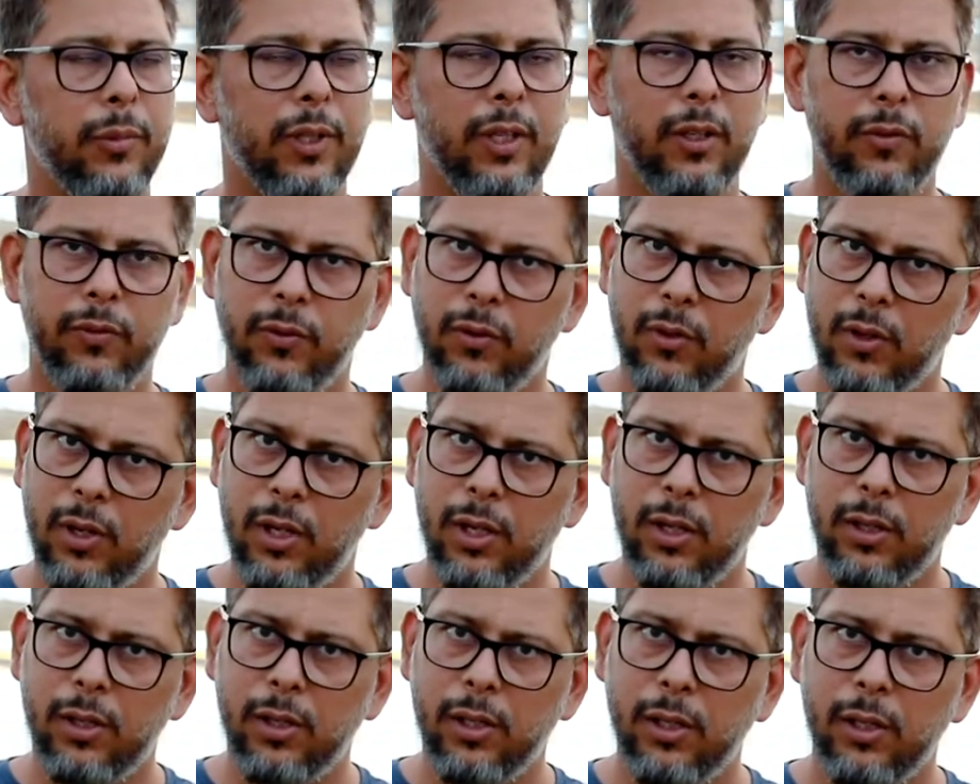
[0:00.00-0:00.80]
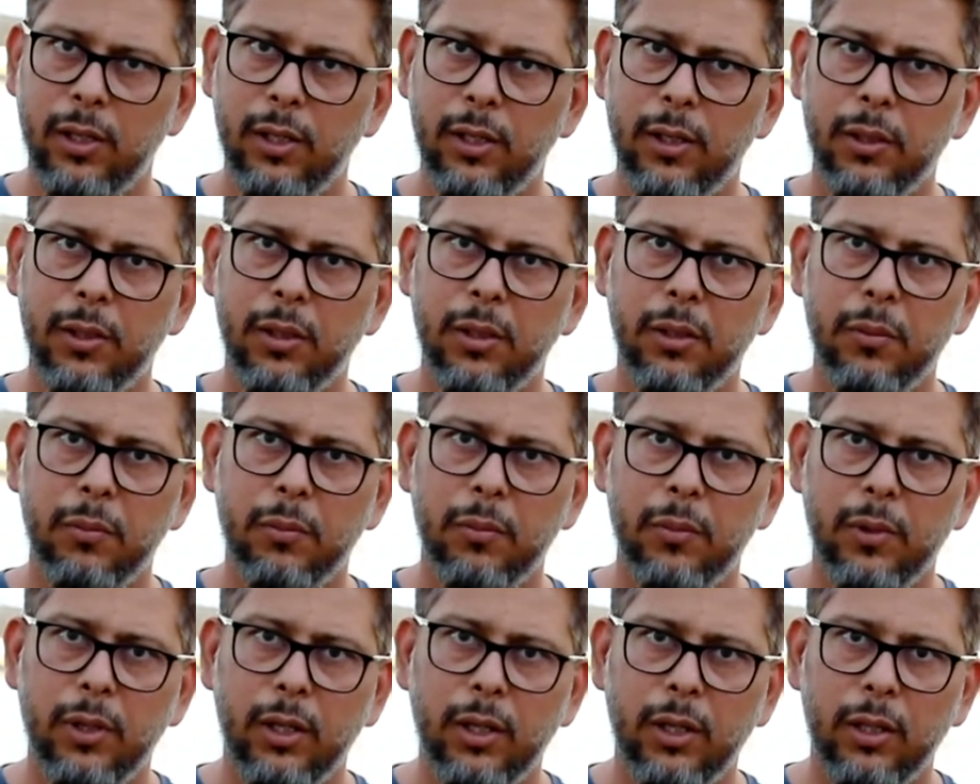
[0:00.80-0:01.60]
If you
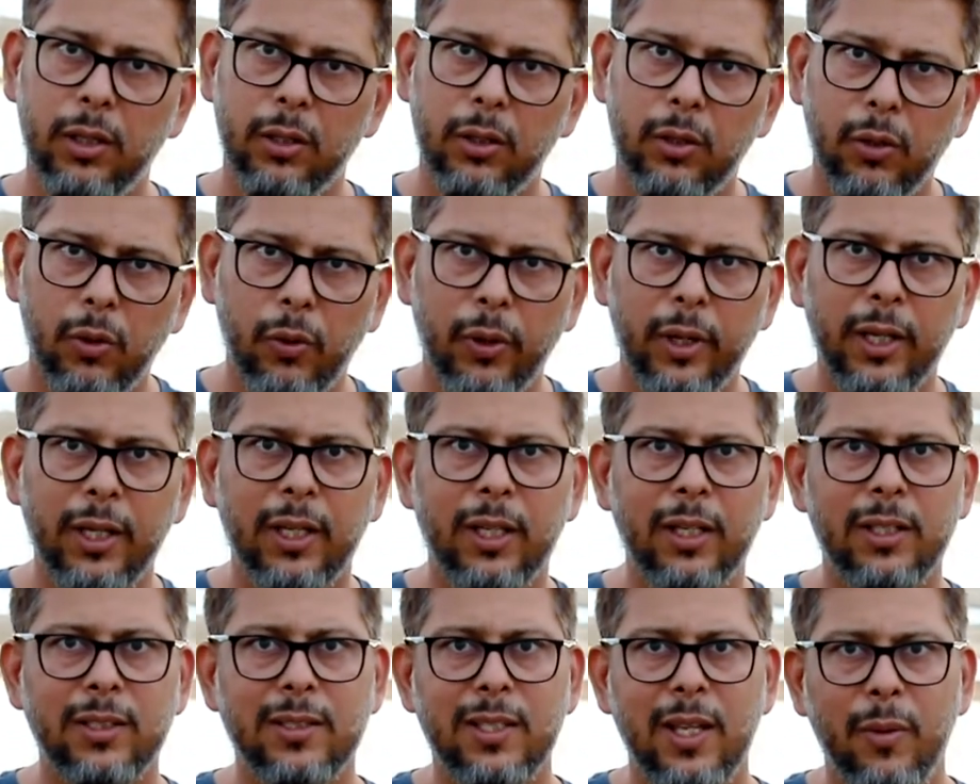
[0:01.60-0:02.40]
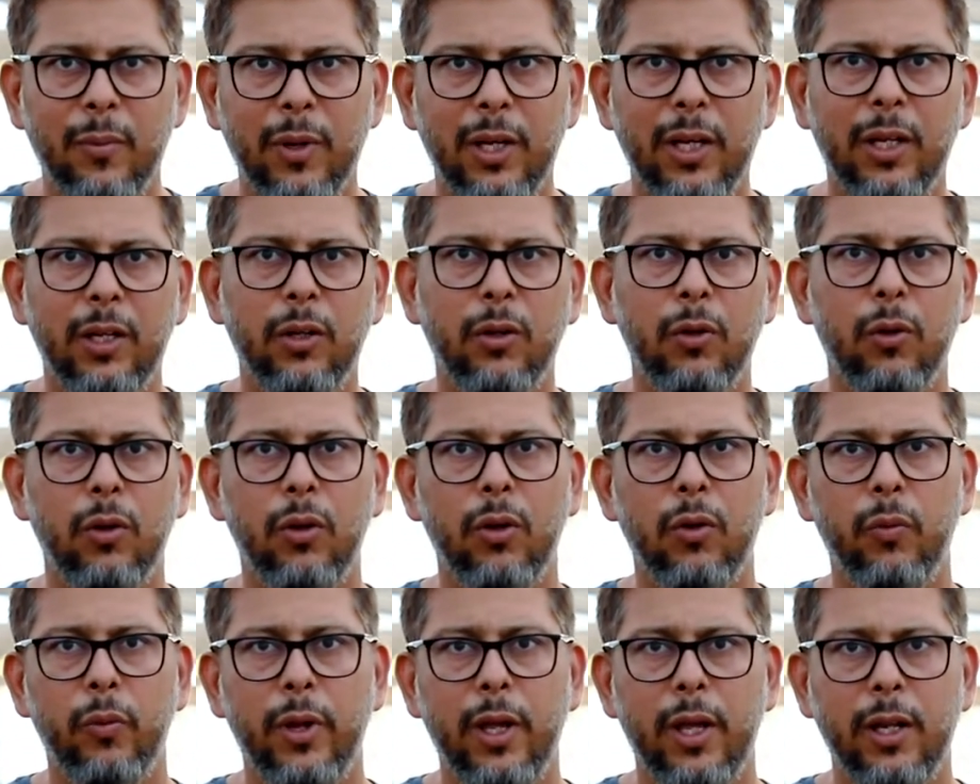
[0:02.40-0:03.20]
are growing in a
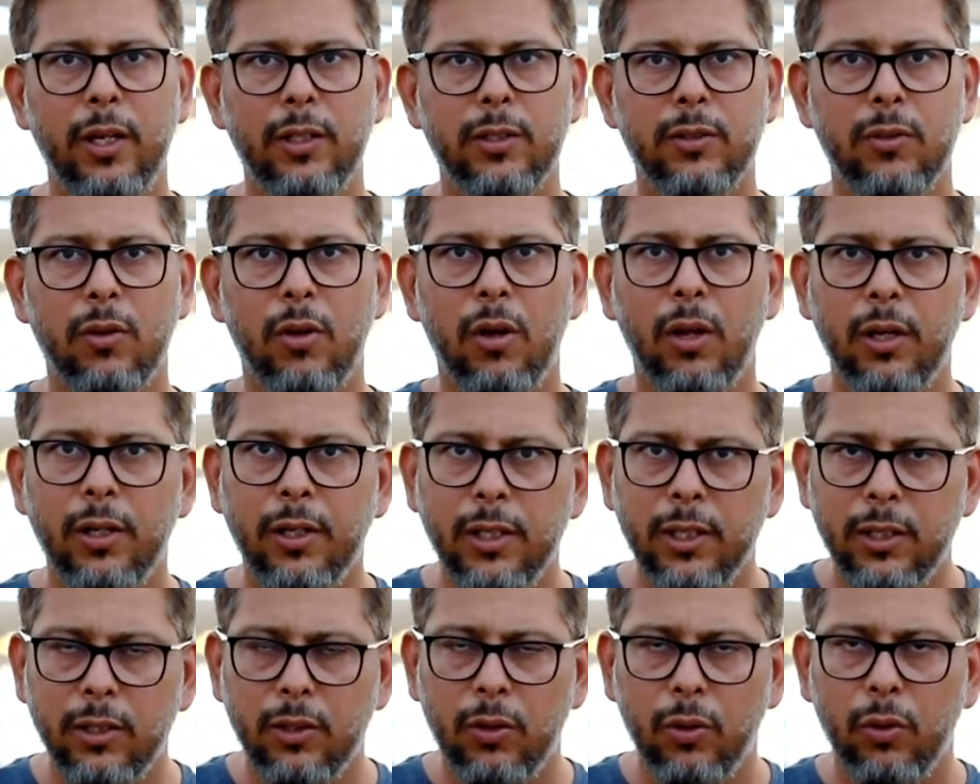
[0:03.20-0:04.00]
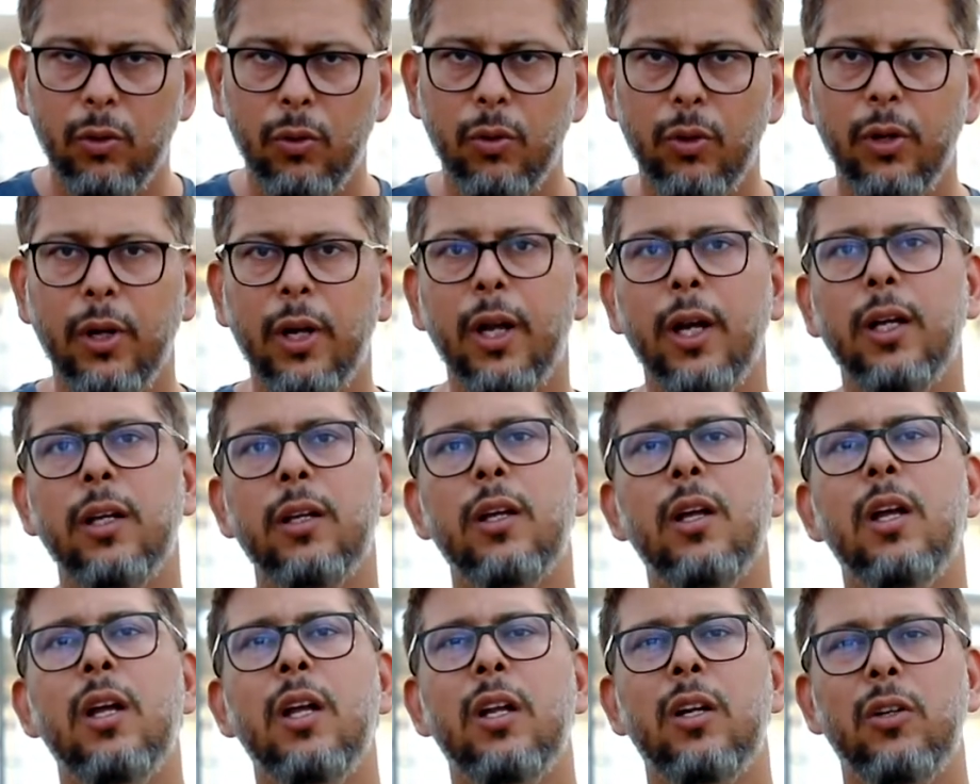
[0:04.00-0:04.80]
semi-indoor where it's already grown at
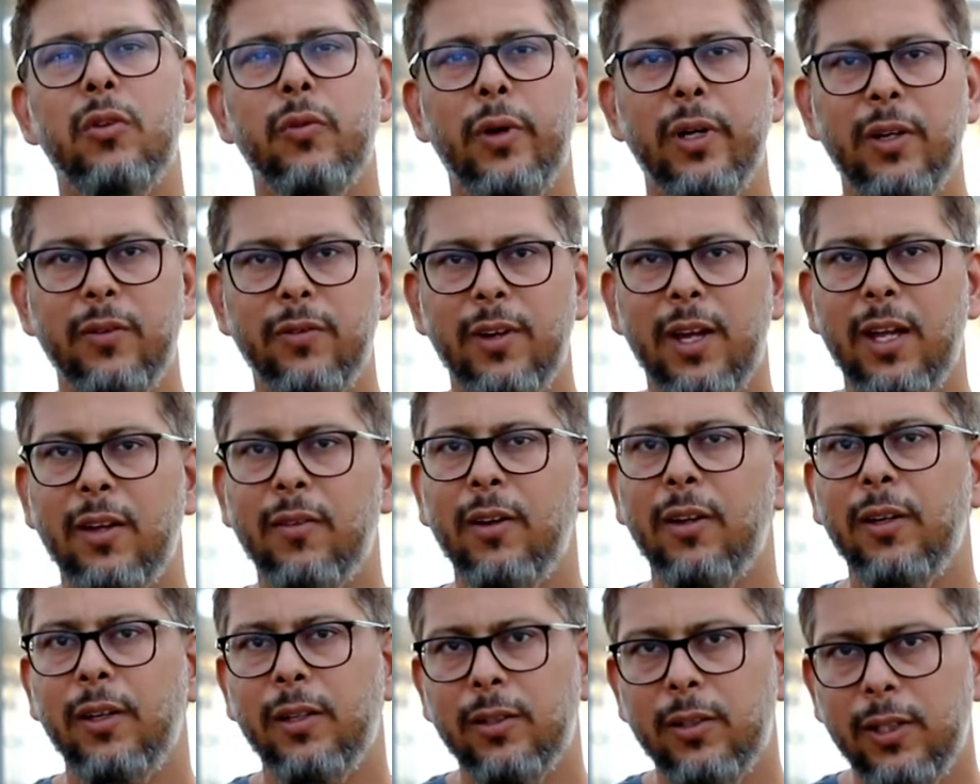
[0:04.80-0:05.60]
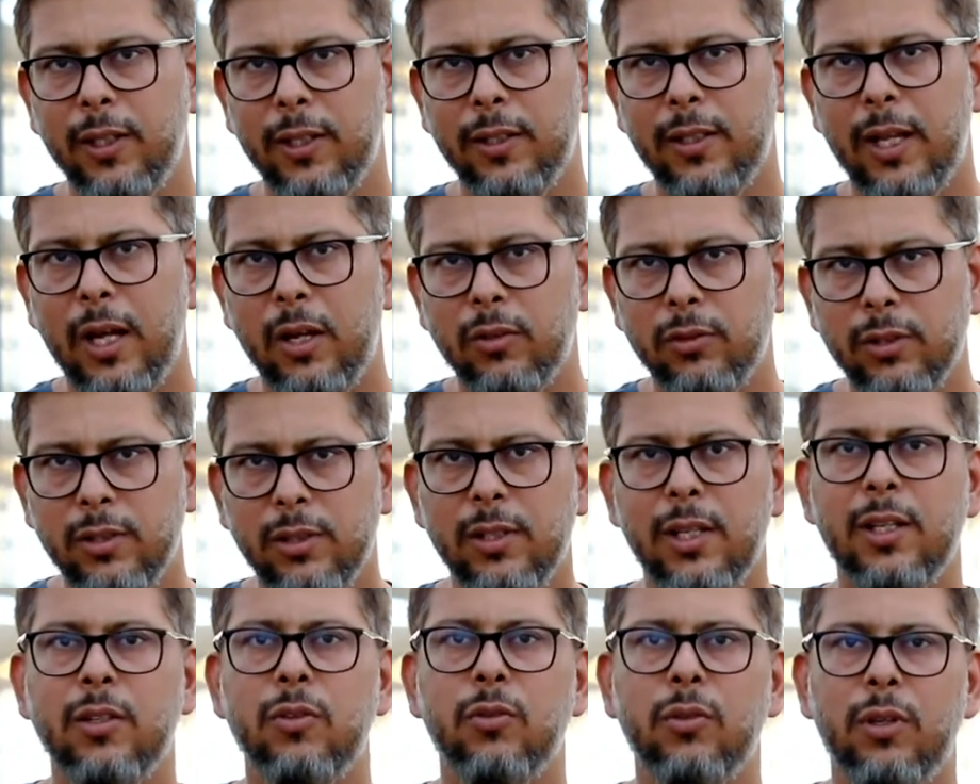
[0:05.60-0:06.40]
2500,
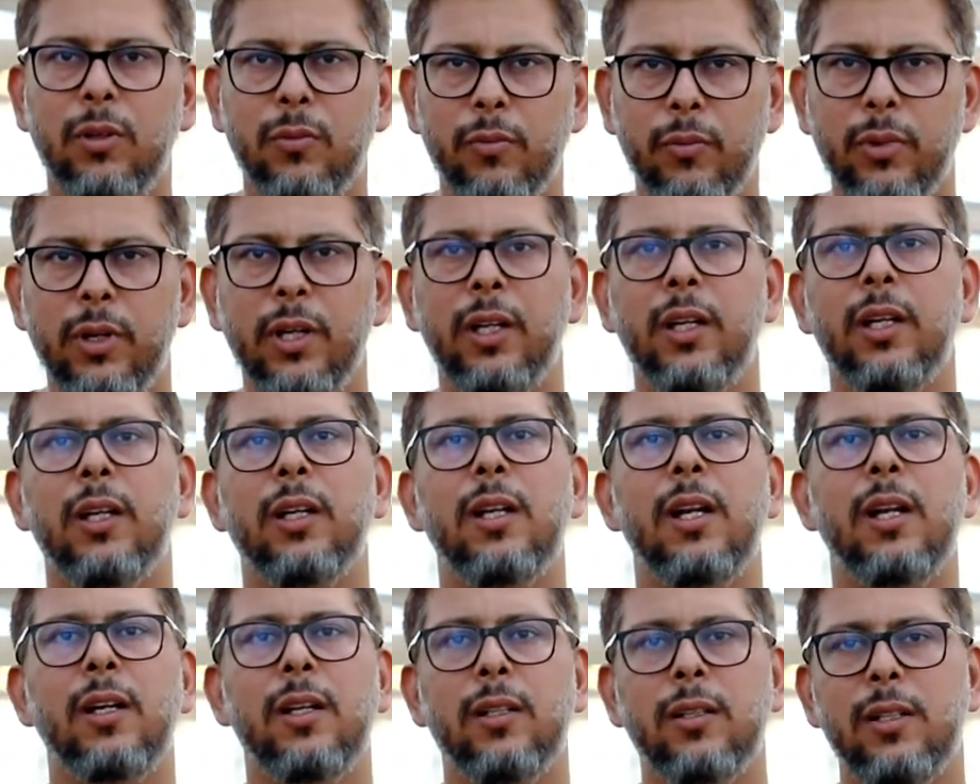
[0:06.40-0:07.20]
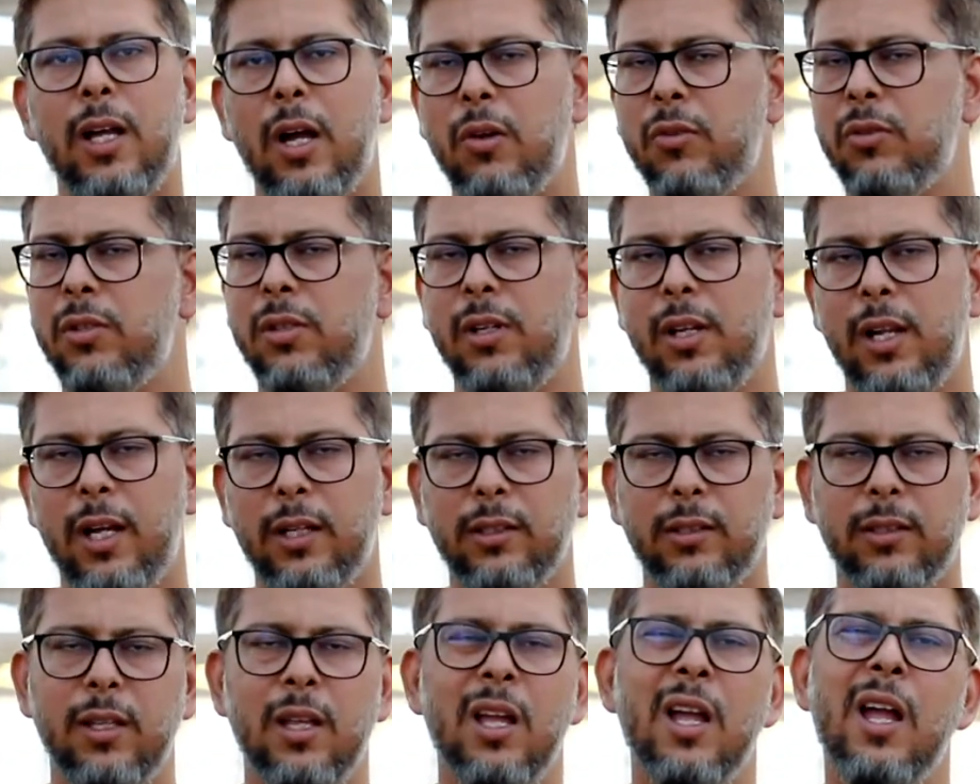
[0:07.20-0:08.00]
3000, then you can bring it at 1000
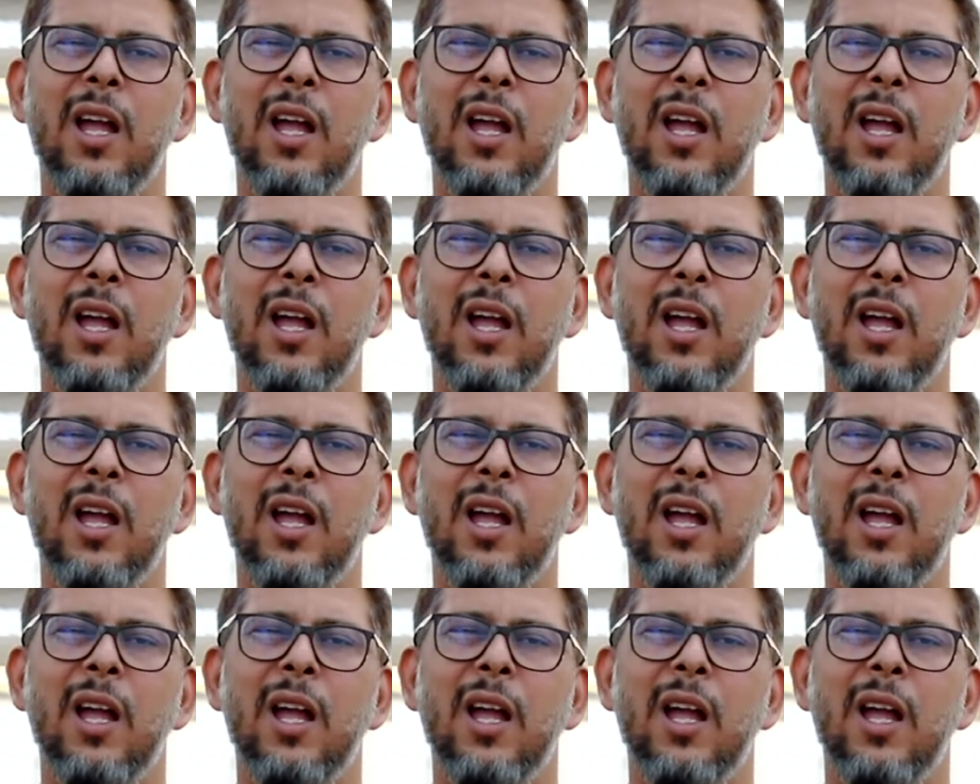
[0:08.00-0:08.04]
lux.